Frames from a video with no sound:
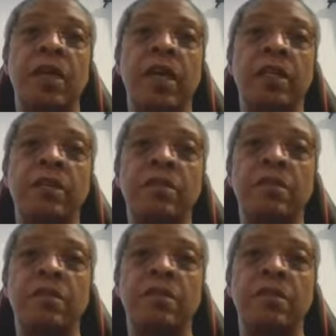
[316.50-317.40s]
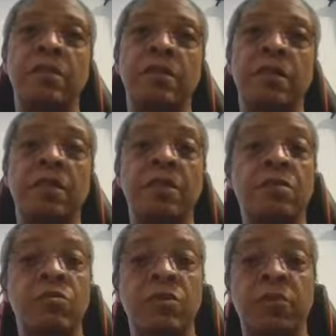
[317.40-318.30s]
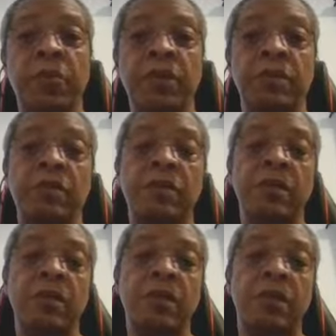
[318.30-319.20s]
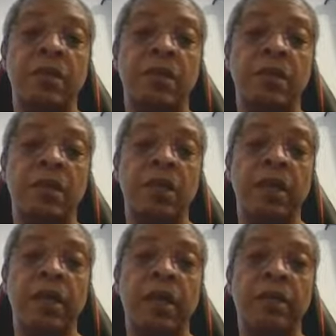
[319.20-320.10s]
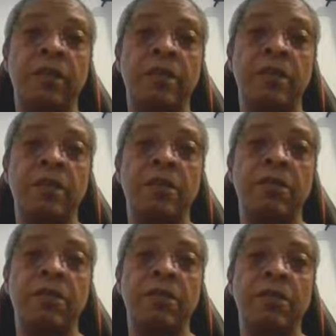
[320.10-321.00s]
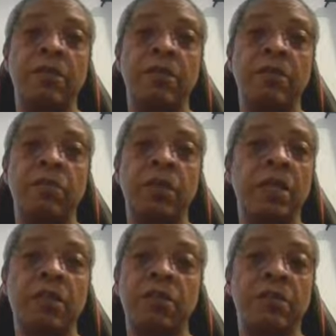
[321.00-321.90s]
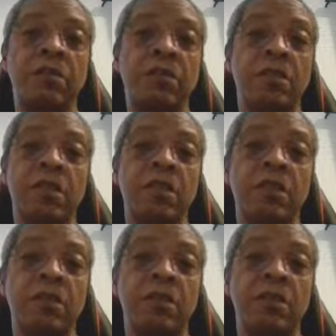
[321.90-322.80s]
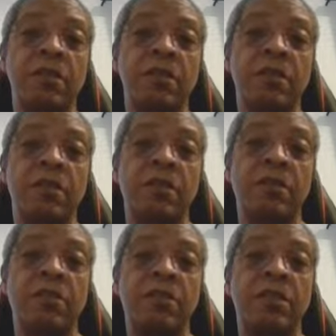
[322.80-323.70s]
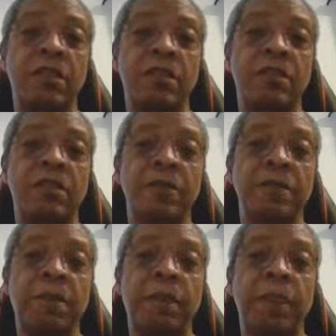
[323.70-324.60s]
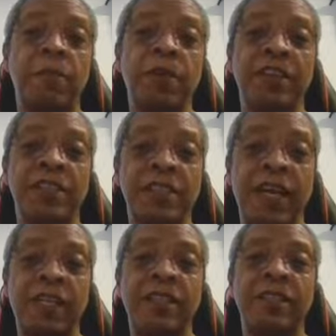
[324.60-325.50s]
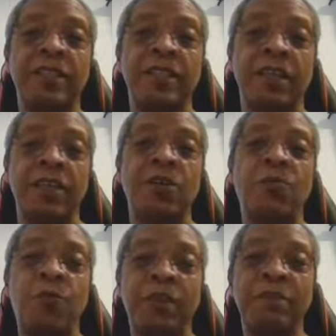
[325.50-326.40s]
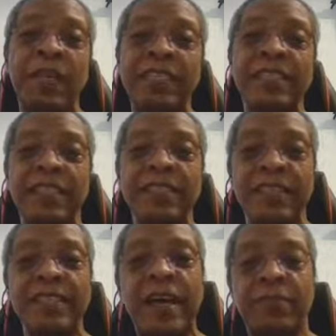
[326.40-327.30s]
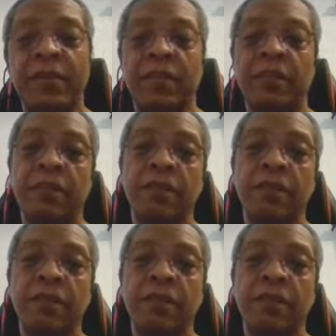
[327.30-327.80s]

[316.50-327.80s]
and at least so it appears, and we're not going to succeed until we understand what makes these things happen.